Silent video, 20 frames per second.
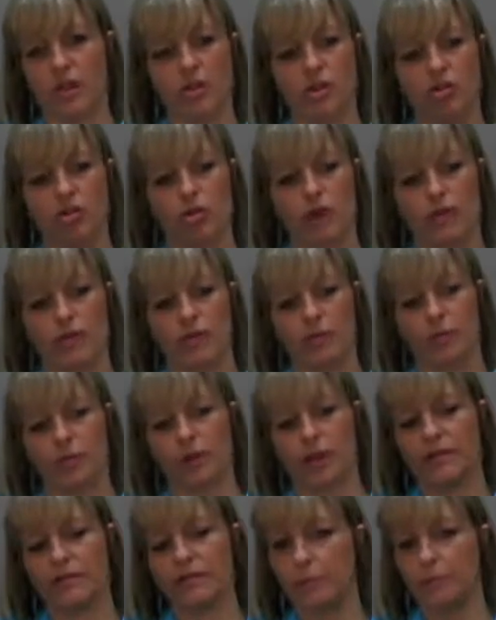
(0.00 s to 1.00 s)
you have a
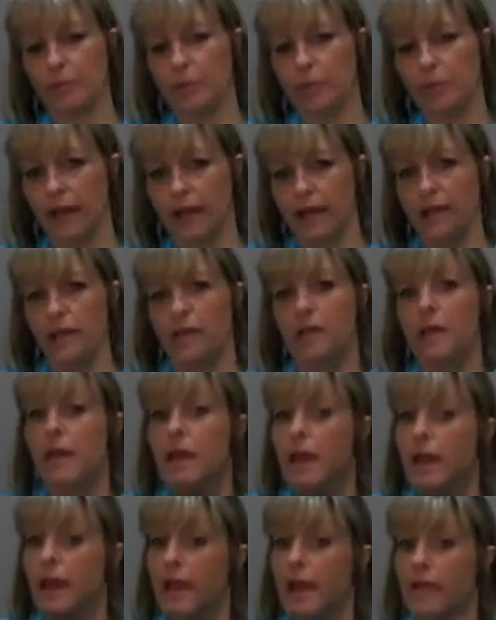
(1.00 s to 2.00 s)
blood supply
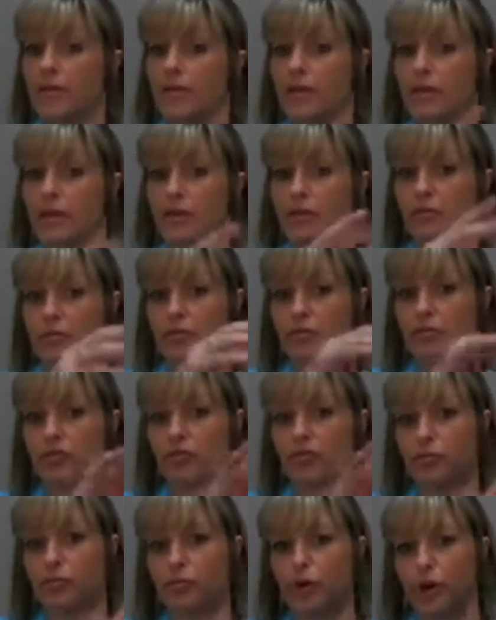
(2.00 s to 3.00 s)
and the
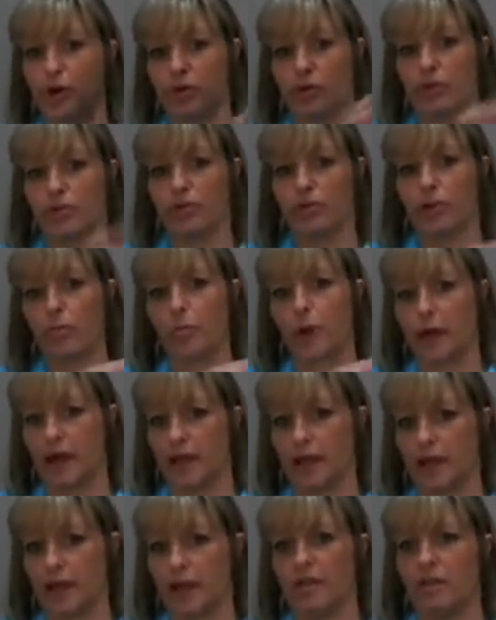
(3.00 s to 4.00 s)
food particles go by
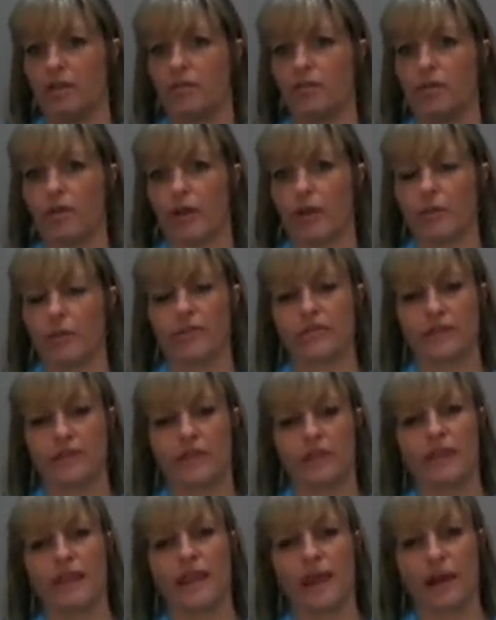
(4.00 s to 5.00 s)
and you're able to
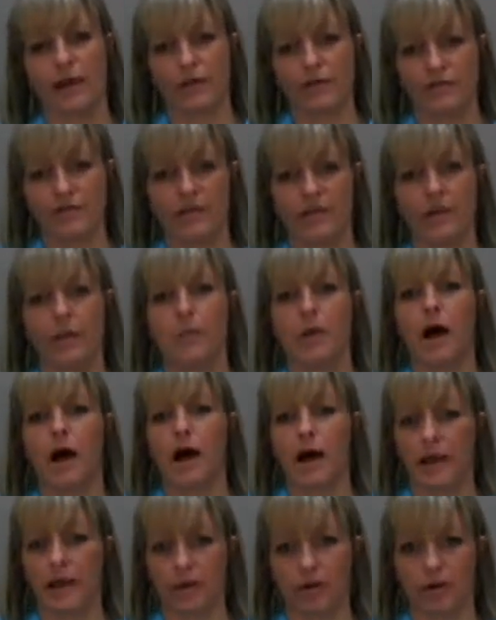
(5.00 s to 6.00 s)
get calcium,
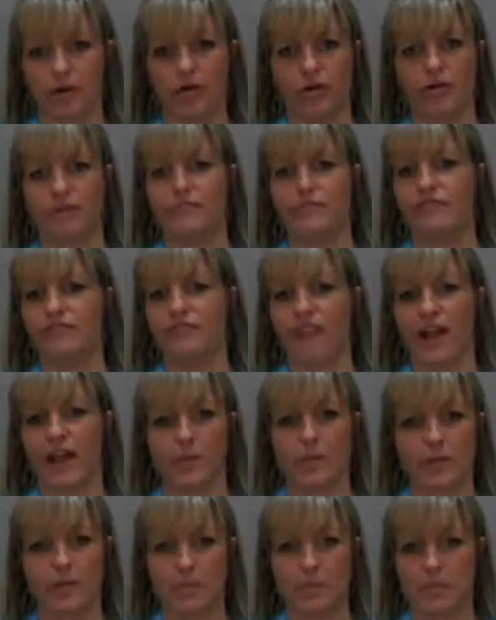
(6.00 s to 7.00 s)
iron,
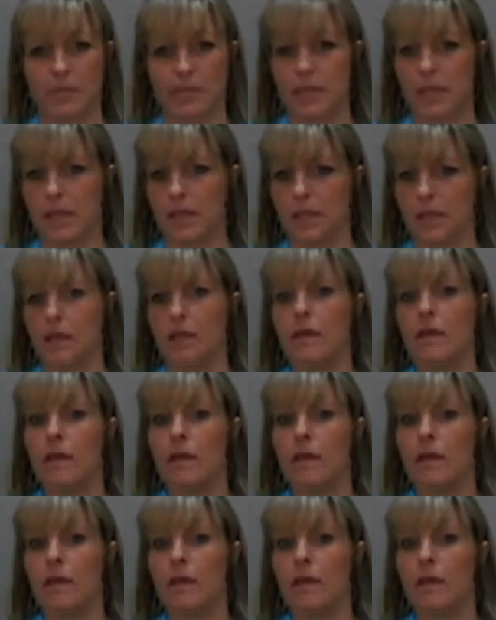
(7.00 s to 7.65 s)
vitamin B.